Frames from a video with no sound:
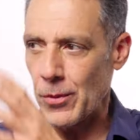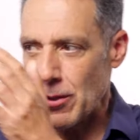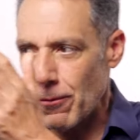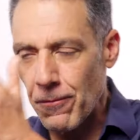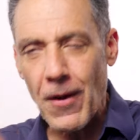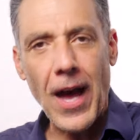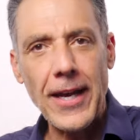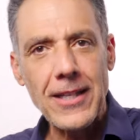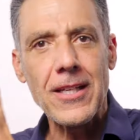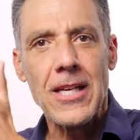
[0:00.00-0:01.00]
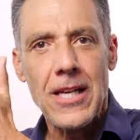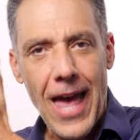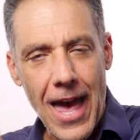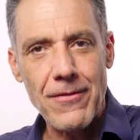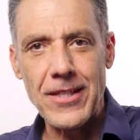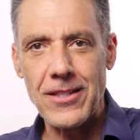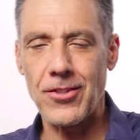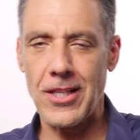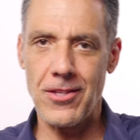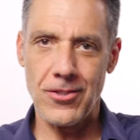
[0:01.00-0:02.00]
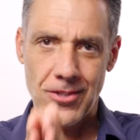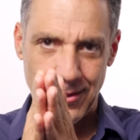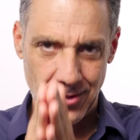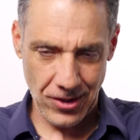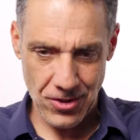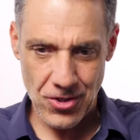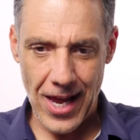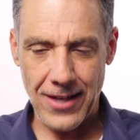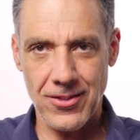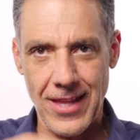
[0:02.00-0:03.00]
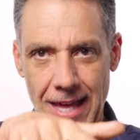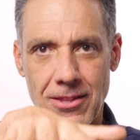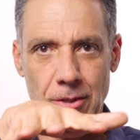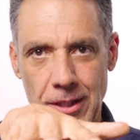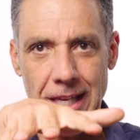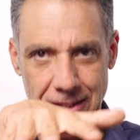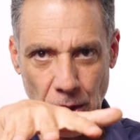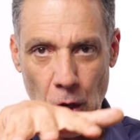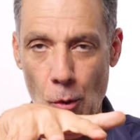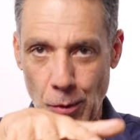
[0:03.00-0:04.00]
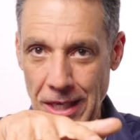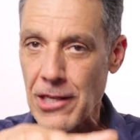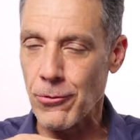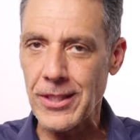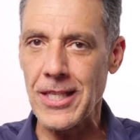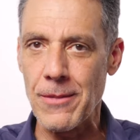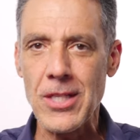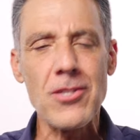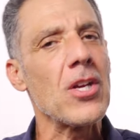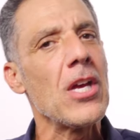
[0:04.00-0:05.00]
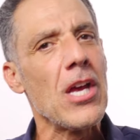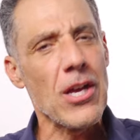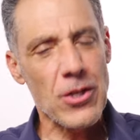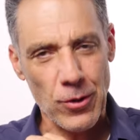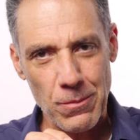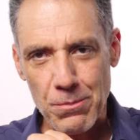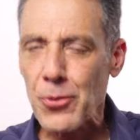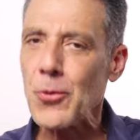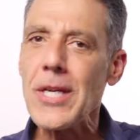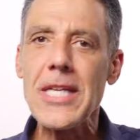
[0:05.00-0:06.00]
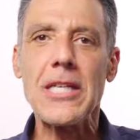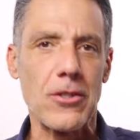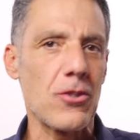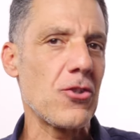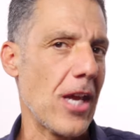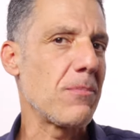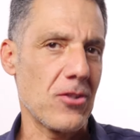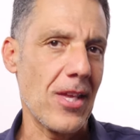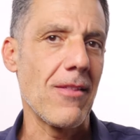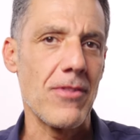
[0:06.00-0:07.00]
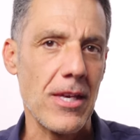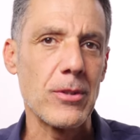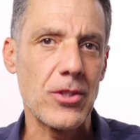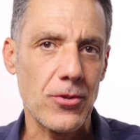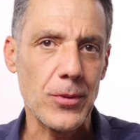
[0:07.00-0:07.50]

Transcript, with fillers: when you find evidence like this that suggests that there, it's a coherent image, you're in pretty good shape to say that the image is